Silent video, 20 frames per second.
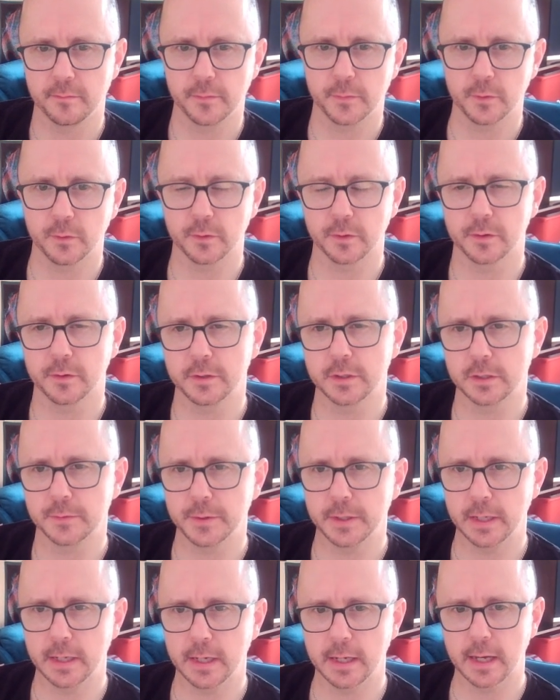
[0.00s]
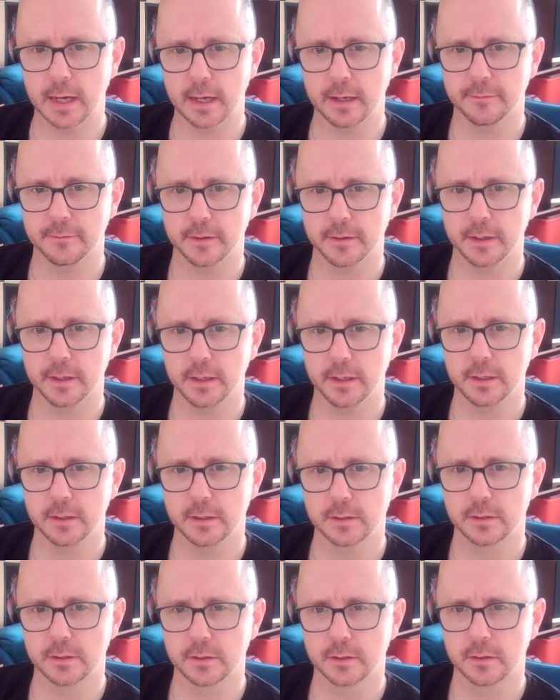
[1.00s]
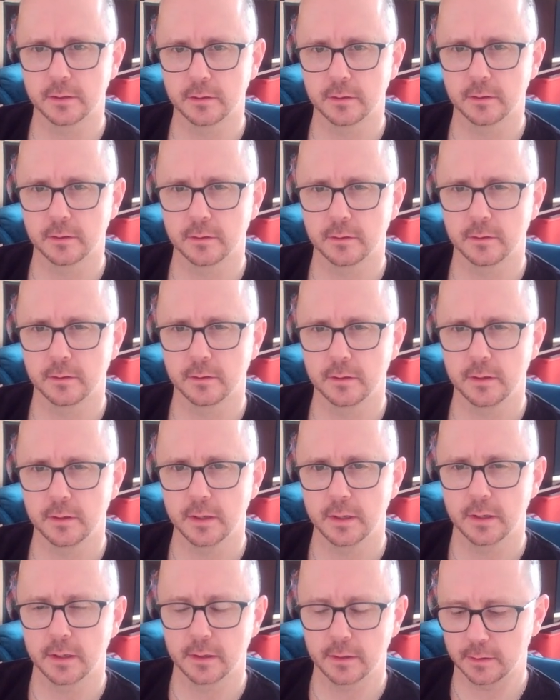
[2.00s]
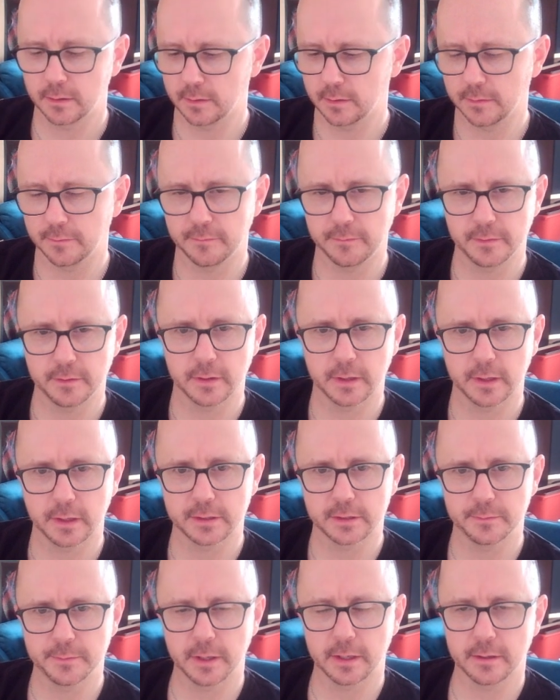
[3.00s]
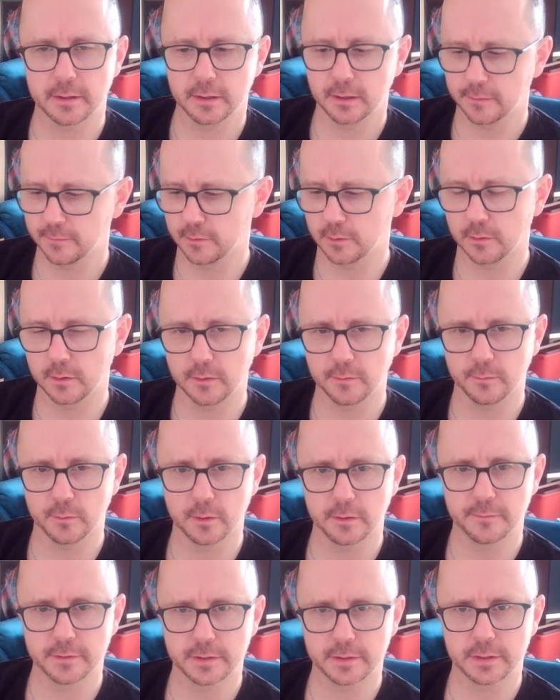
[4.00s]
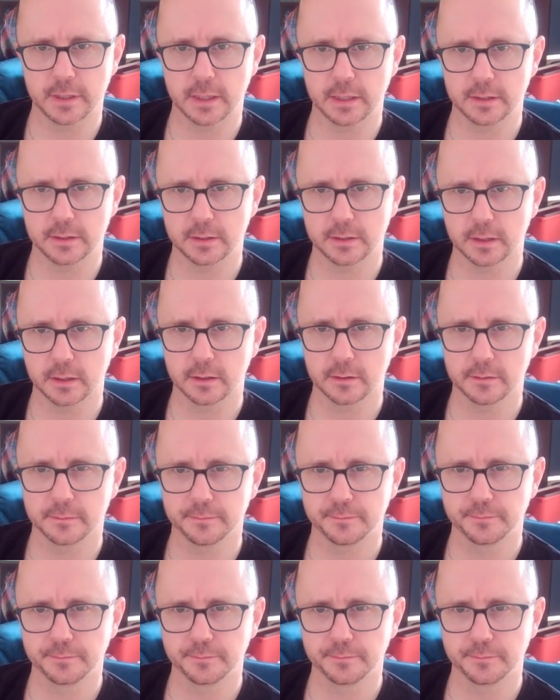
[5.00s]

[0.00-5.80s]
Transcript: Or it could just be EA for each. I feel like I should be able to think of a word for censure.